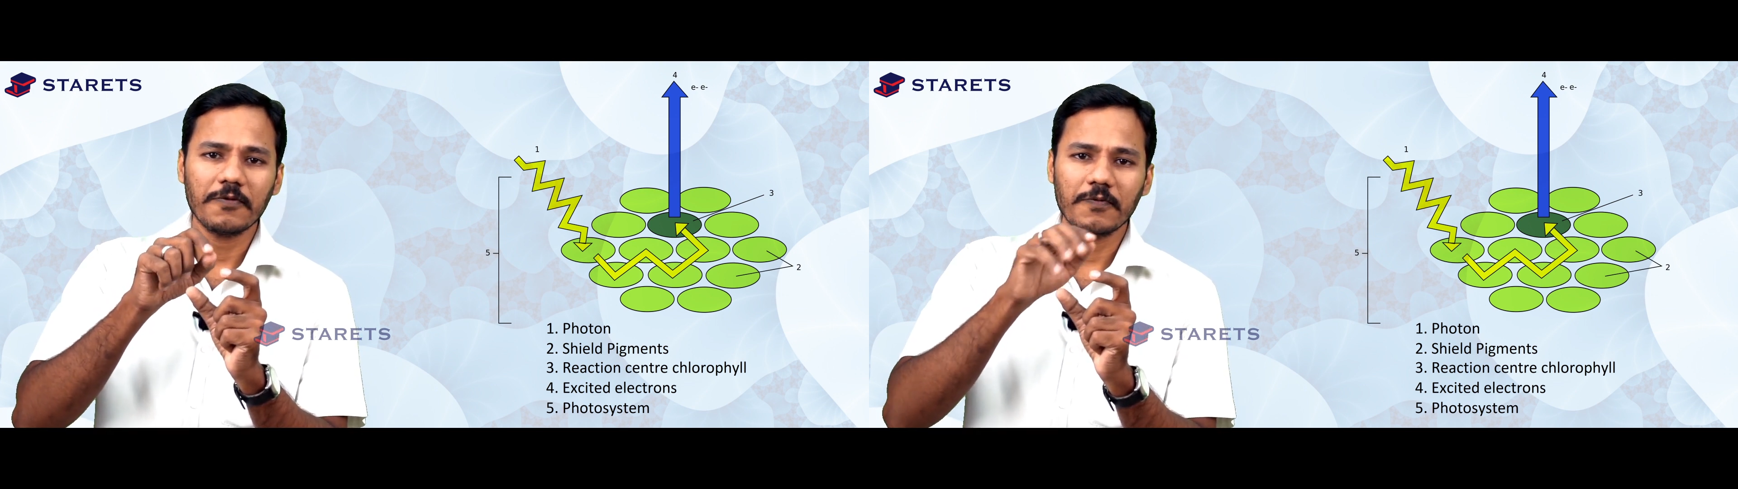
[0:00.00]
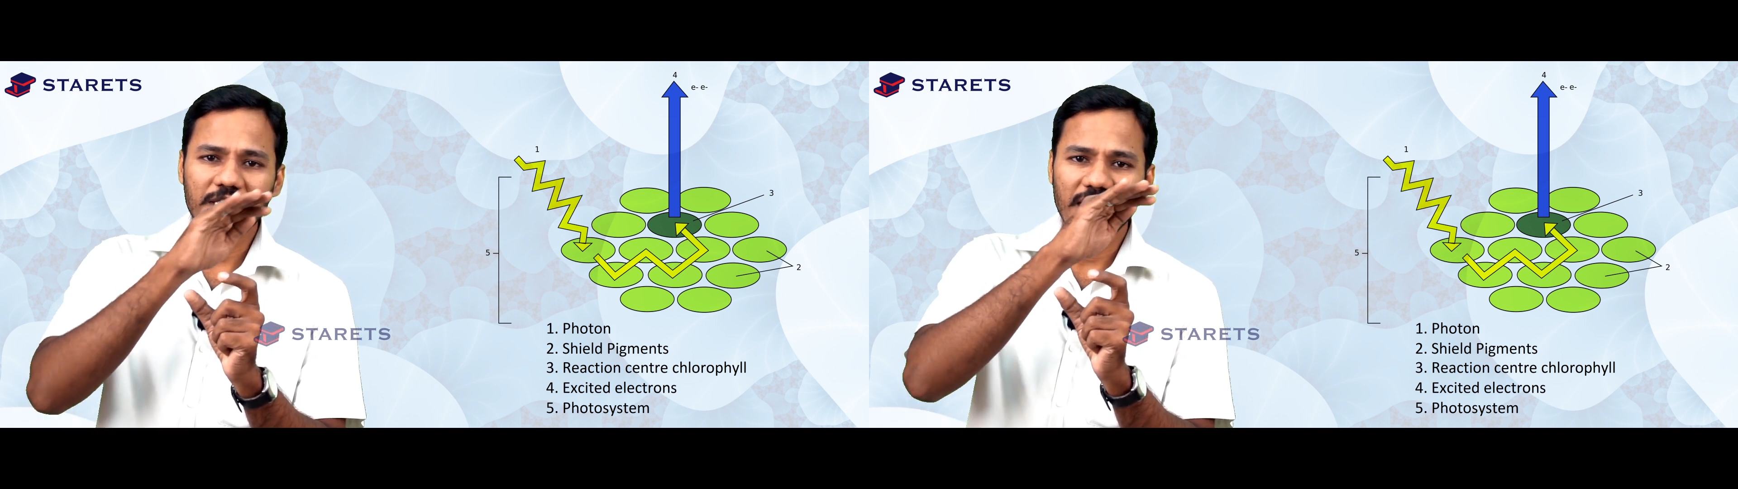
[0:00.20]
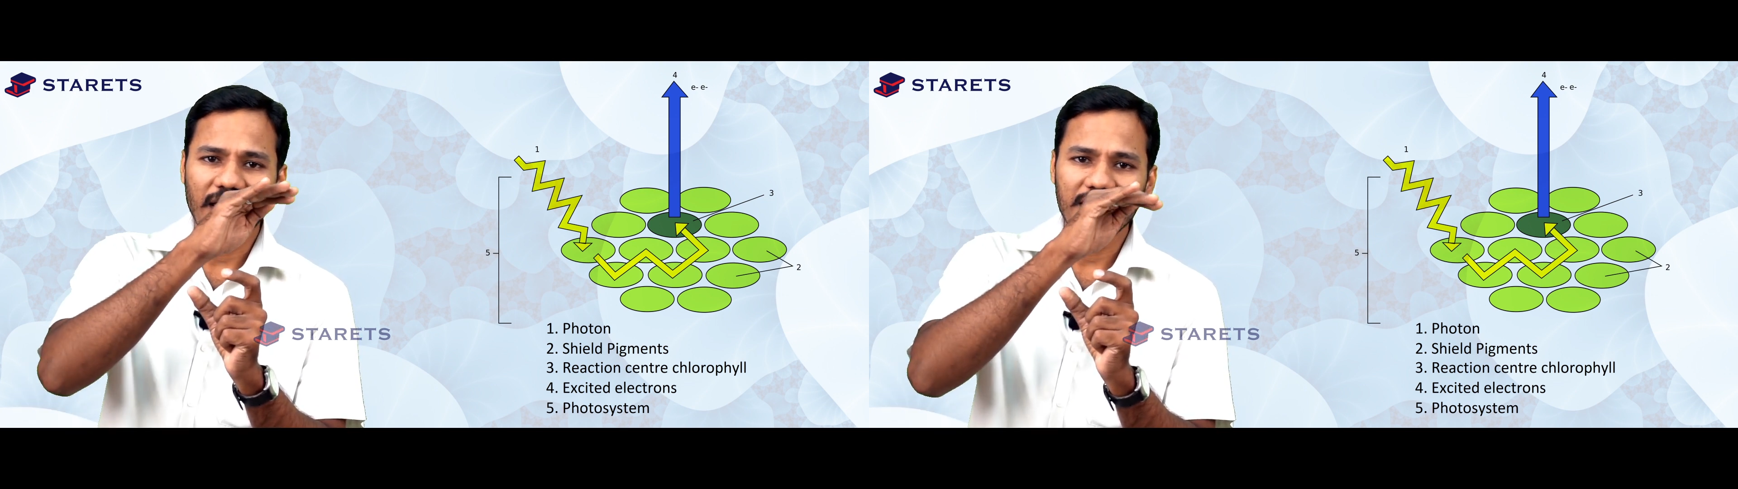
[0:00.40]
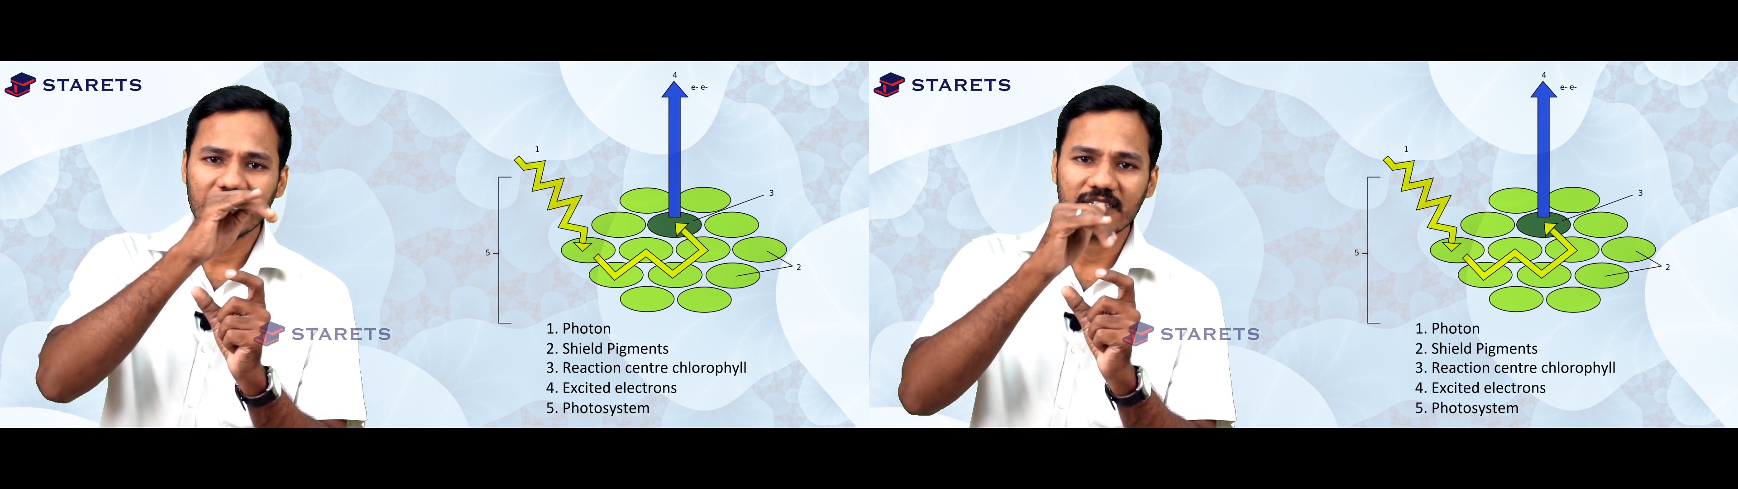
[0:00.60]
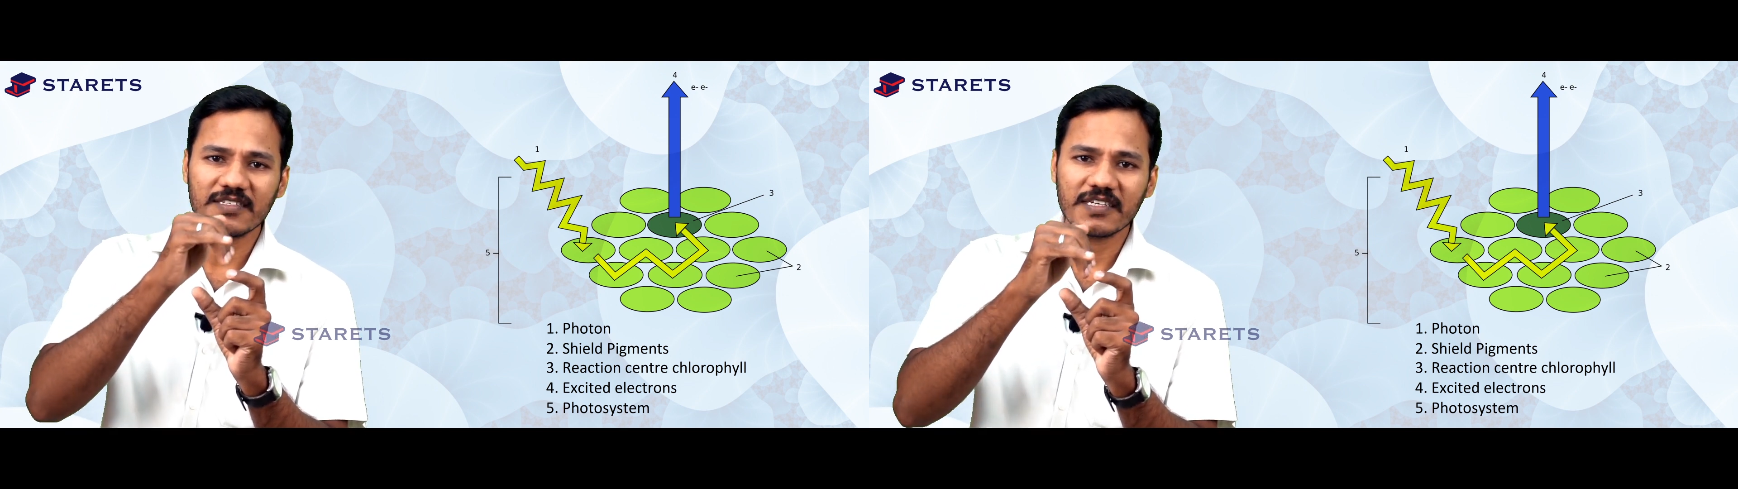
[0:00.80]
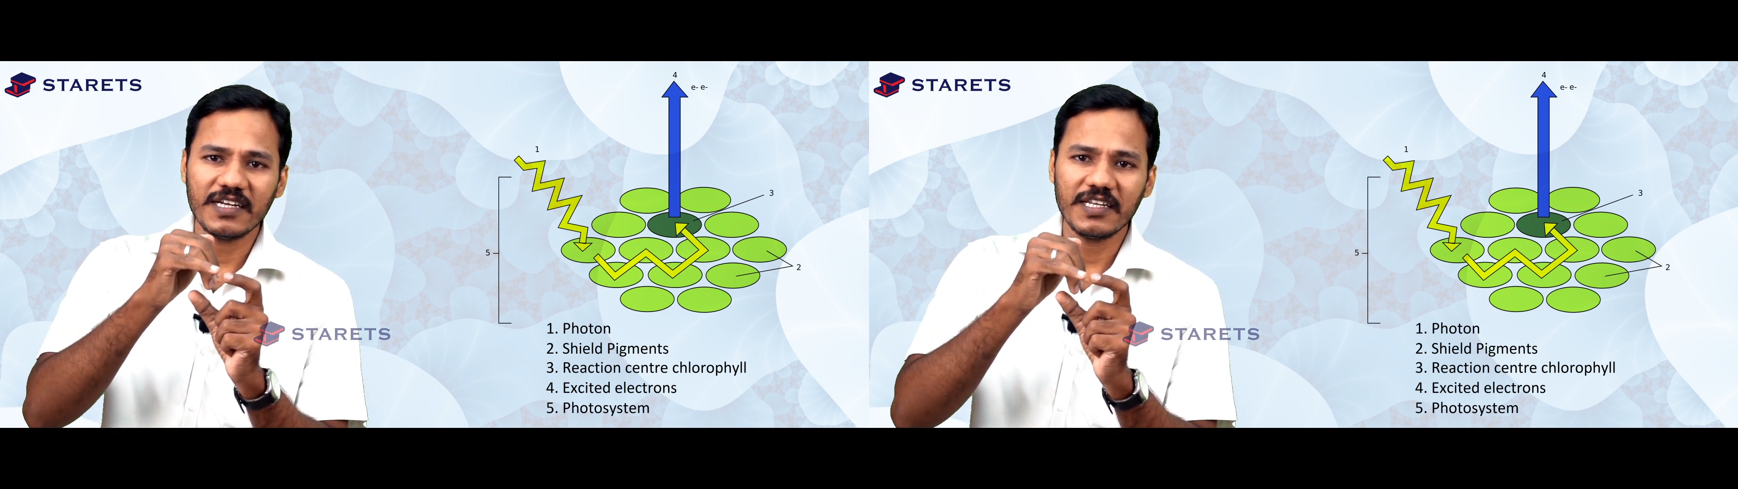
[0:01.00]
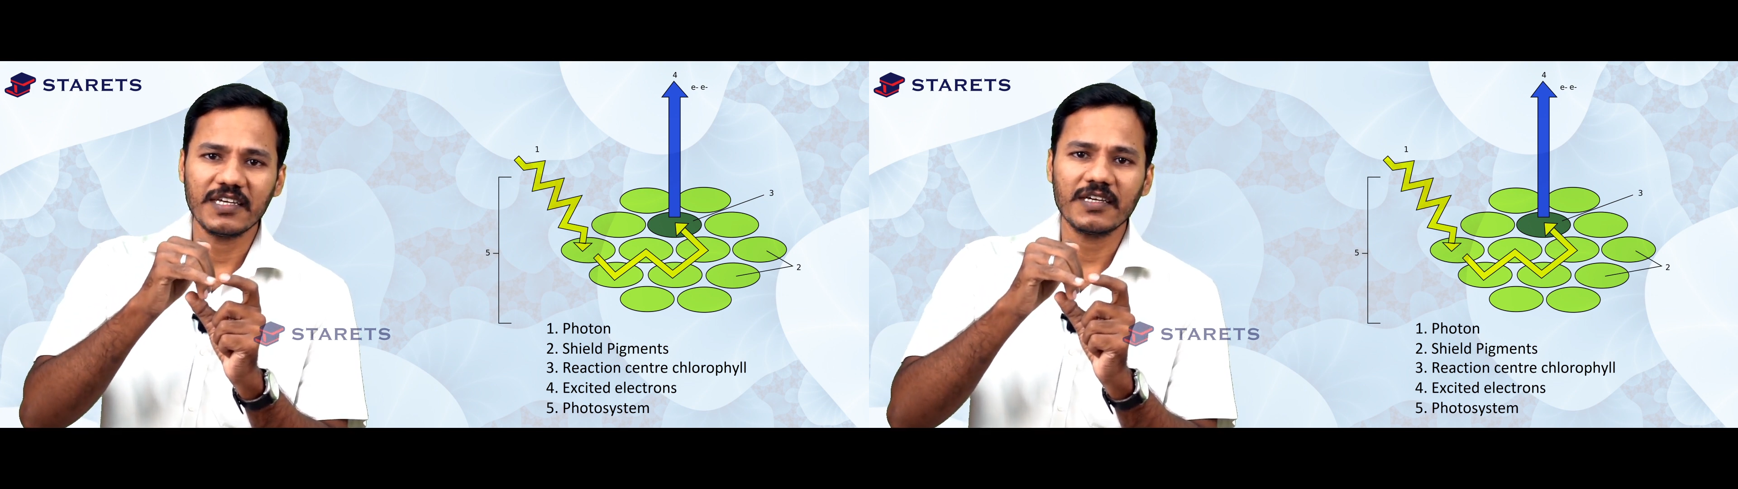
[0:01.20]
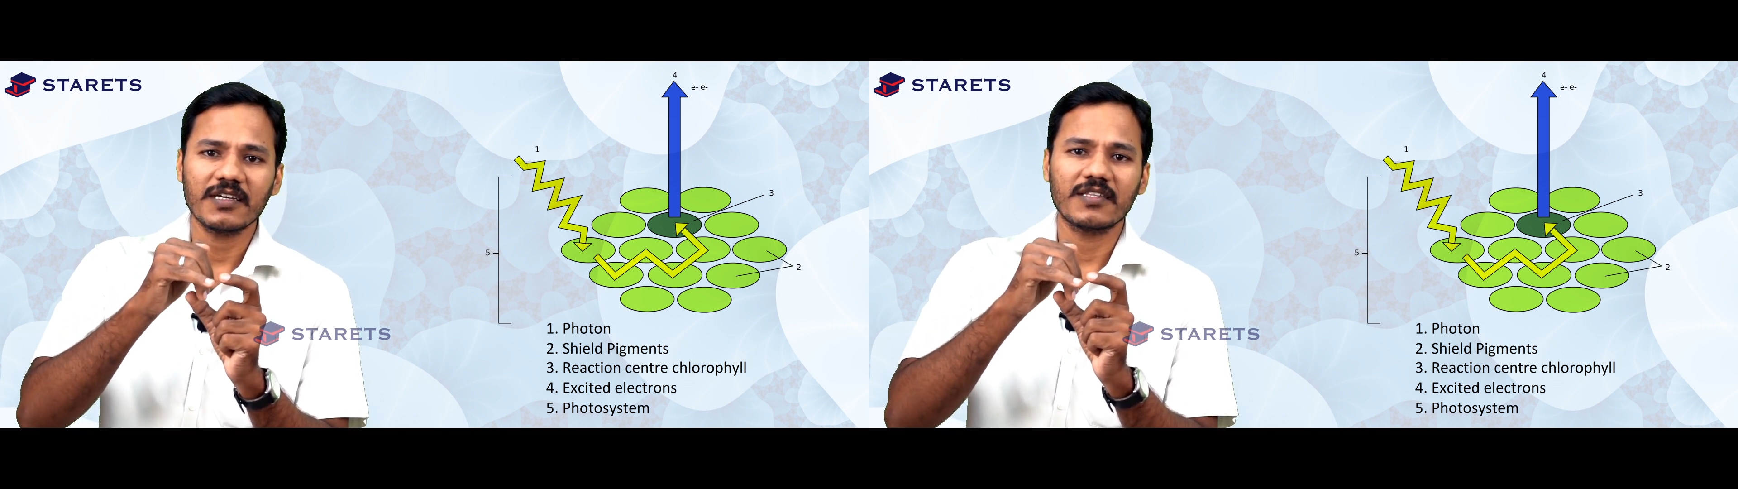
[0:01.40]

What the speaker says: When the light is hitting